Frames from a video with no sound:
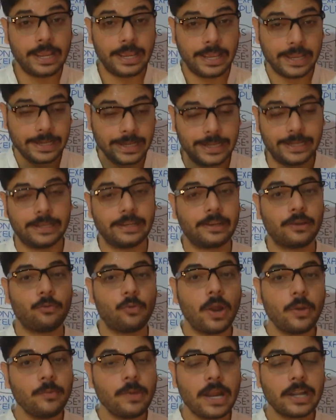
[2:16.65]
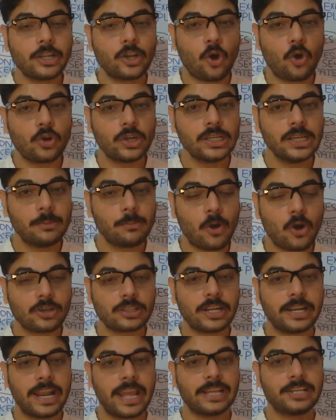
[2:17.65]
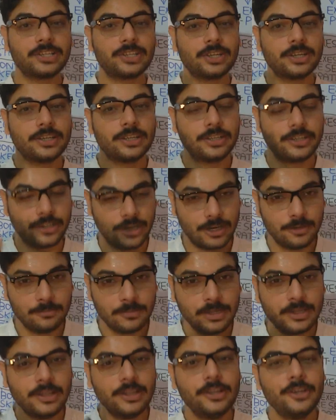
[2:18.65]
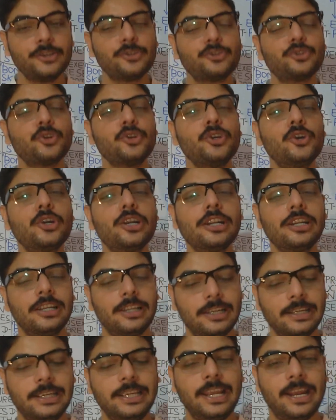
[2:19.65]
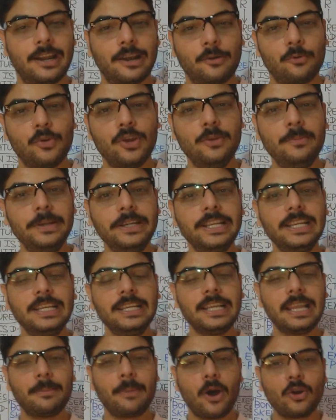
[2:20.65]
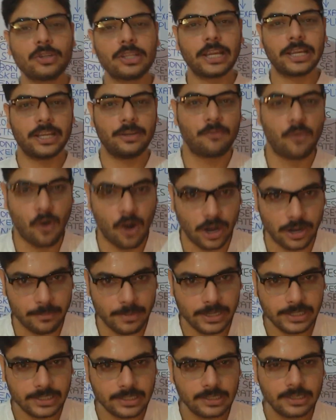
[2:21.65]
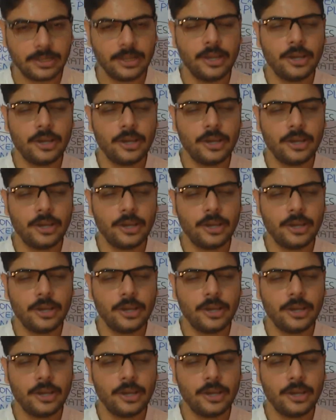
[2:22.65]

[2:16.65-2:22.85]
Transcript: Again, when we are talking about the next term, so your here we will be dealing about the environment.